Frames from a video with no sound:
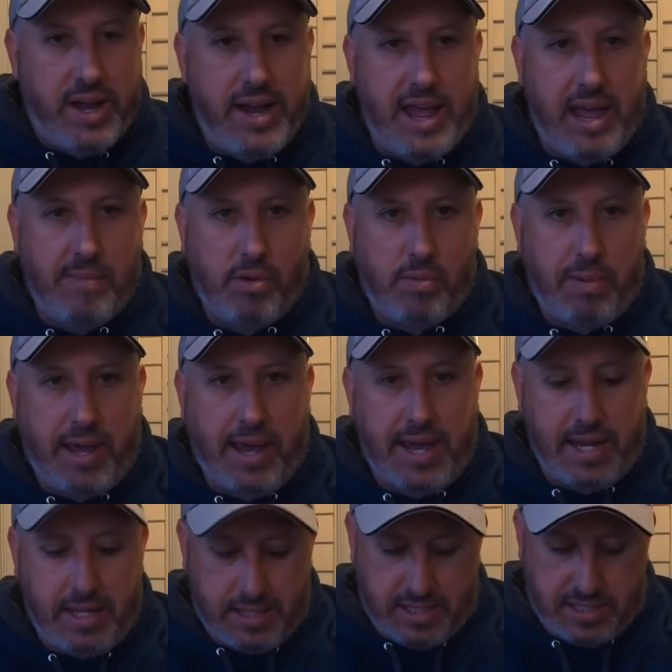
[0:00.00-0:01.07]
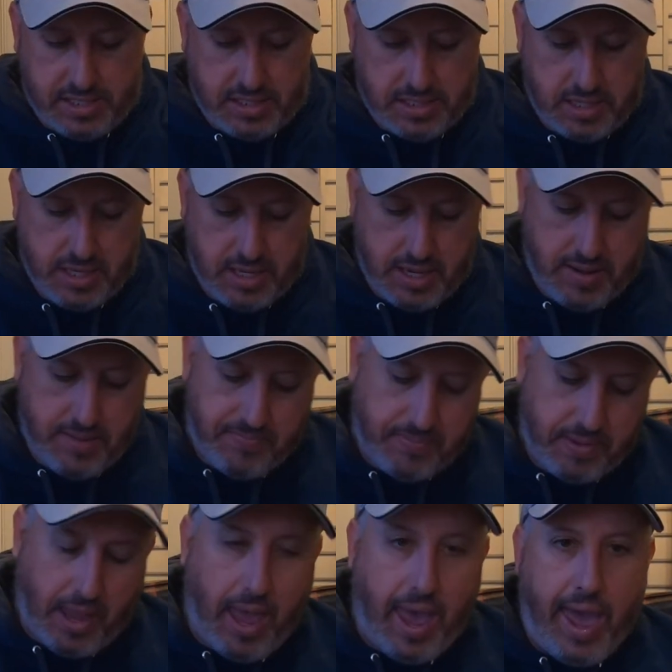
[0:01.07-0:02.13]
enamel paints
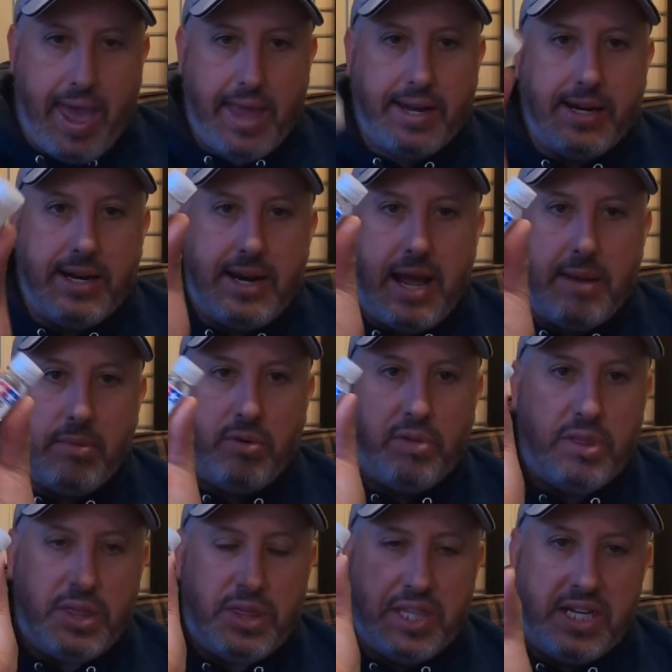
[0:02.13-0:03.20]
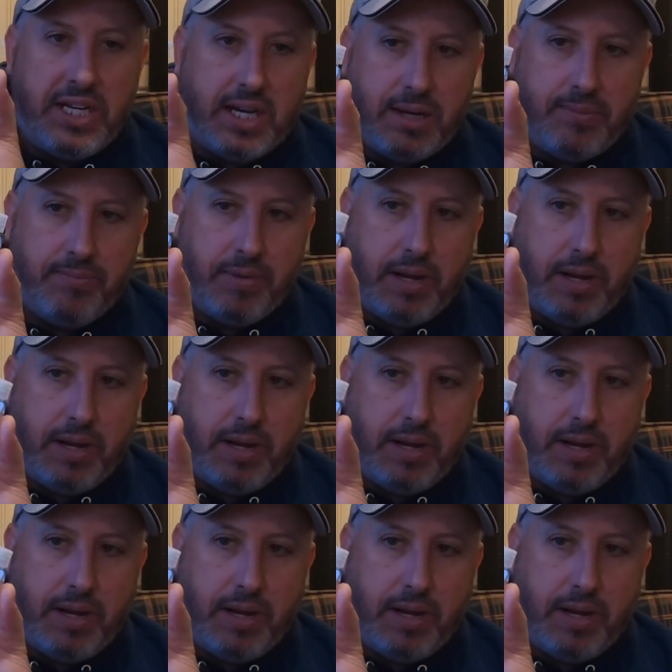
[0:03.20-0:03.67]
and an enamel thinner.